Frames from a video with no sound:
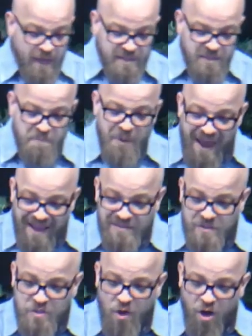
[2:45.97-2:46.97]
It
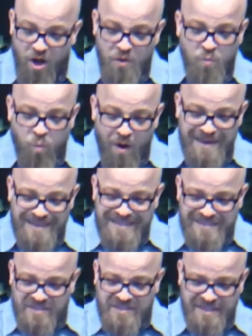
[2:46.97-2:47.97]
depends on what
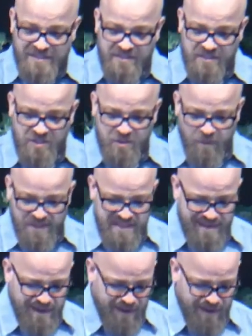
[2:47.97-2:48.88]
exists within